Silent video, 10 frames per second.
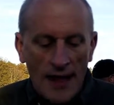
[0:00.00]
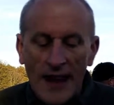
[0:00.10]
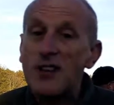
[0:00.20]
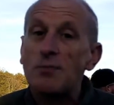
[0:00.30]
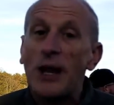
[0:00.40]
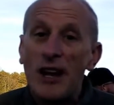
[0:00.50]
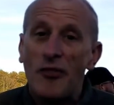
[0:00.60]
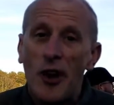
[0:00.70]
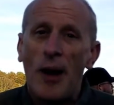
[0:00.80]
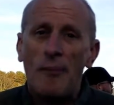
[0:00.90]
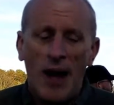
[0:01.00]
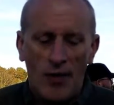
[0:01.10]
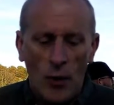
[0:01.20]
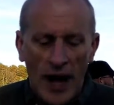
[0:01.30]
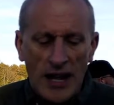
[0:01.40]
They last played
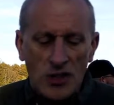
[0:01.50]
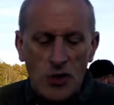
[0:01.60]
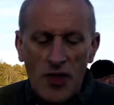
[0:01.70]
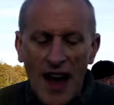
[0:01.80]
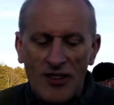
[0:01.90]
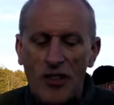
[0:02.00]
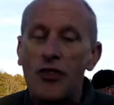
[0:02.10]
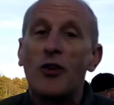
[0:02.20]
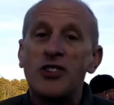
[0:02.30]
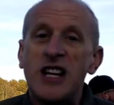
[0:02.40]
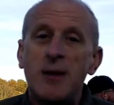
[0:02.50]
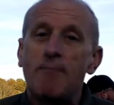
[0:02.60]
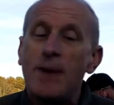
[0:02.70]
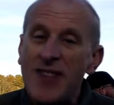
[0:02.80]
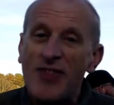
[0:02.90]
Fairmont, by the way,
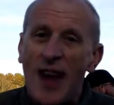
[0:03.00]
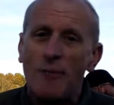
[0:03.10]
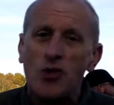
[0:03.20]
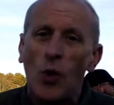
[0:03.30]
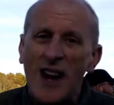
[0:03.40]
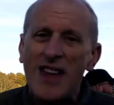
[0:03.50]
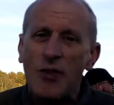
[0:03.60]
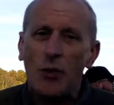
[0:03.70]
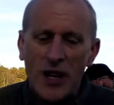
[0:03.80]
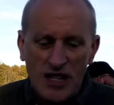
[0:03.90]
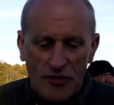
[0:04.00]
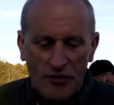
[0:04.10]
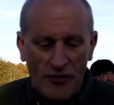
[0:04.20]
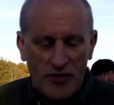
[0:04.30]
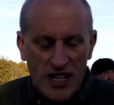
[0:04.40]
2013, beat them
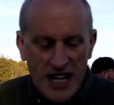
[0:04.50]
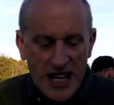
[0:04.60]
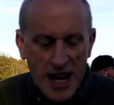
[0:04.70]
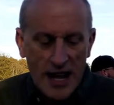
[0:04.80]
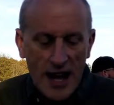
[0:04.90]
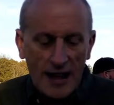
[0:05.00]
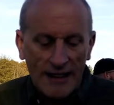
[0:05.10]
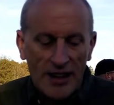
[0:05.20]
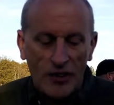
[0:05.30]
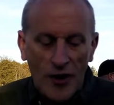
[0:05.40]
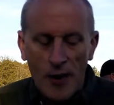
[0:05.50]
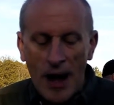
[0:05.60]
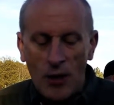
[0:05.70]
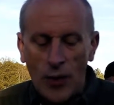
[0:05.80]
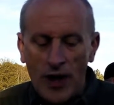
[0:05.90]
23-15.
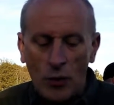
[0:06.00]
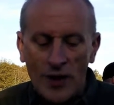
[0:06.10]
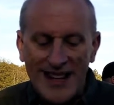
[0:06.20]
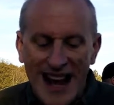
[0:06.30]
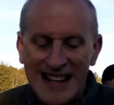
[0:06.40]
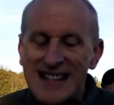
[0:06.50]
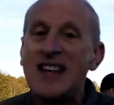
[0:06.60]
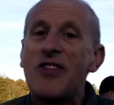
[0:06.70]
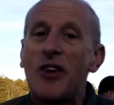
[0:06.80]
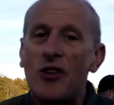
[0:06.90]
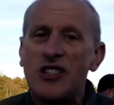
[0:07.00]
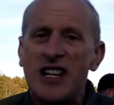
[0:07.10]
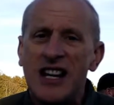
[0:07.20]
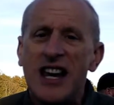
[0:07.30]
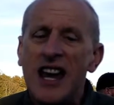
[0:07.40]
Last Fairmont win was
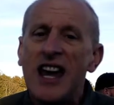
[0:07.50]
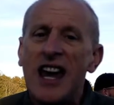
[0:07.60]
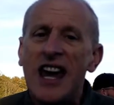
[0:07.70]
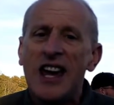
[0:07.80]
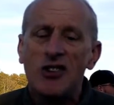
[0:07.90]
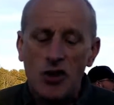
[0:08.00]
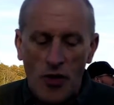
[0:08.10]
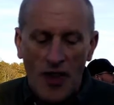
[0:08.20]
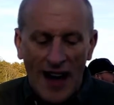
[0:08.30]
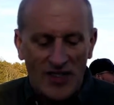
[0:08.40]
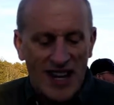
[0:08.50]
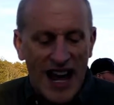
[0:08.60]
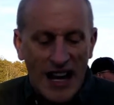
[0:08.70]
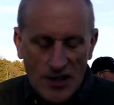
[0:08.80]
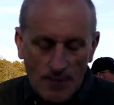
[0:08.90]
18-13 in
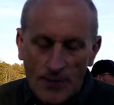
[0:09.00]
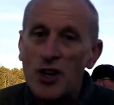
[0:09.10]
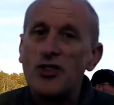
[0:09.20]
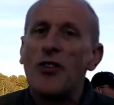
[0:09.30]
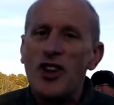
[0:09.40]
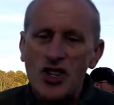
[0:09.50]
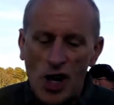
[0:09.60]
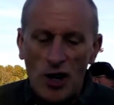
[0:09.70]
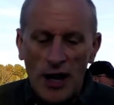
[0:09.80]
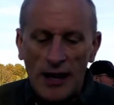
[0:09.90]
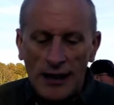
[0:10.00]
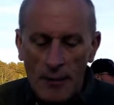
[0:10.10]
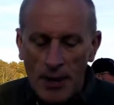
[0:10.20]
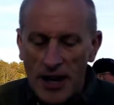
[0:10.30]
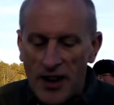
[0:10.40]
2008. So this year,
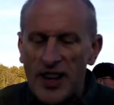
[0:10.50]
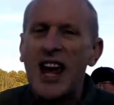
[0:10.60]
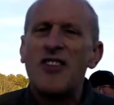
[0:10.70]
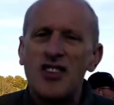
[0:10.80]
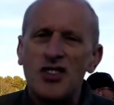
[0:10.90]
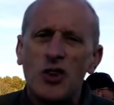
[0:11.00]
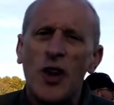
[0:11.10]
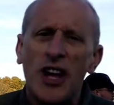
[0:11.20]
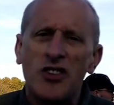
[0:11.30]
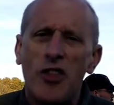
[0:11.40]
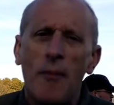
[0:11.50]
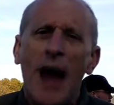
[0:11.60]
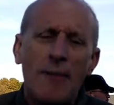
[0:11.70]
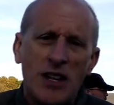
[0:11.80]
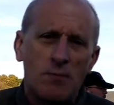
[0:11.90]
Lebanon, and again, this is going
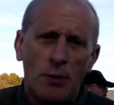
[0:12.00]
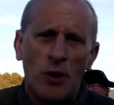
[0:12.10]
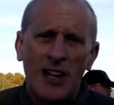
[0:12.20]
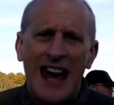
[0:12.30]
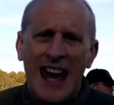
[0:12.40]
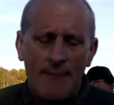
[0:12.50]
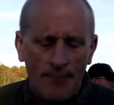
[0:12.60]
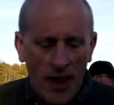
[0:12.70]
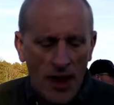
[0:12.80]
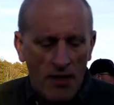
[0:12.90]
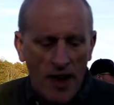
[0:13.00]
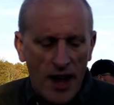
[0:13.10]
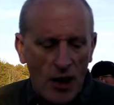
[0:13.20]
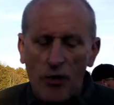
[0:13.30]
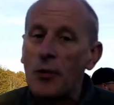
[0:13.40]
into the Miamisburg game,
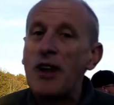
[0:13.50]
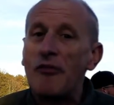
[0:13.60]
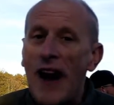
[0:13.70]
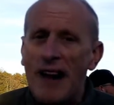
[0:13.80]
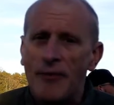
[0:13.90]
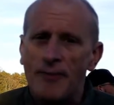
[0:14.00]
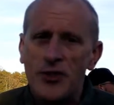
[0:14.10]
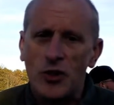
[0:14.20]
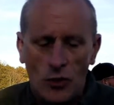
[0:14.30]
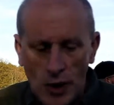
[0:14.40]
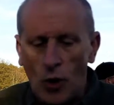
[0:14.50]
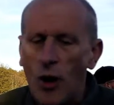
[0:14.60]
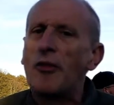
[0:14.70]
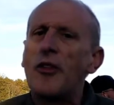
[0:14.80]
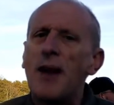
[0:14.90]
they are 3-5. So
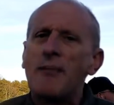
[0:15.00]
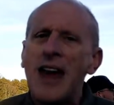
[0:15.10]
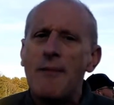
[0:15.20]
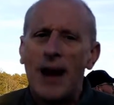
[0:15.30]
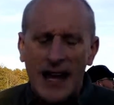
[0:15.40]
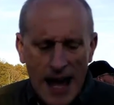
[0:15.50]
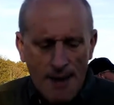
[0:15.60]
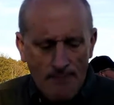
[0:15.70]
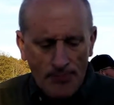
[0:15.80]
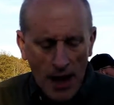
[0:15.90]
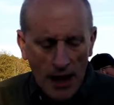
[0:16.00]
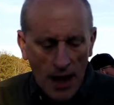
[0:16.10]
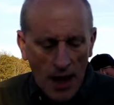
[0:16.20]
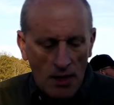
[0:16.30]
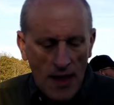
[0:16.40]
as we go over them game by game,
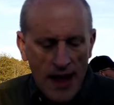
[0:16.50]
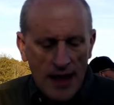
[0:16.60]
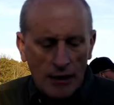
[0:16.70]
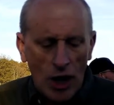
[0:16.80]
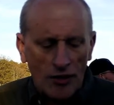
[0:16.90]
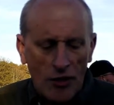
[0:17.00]
they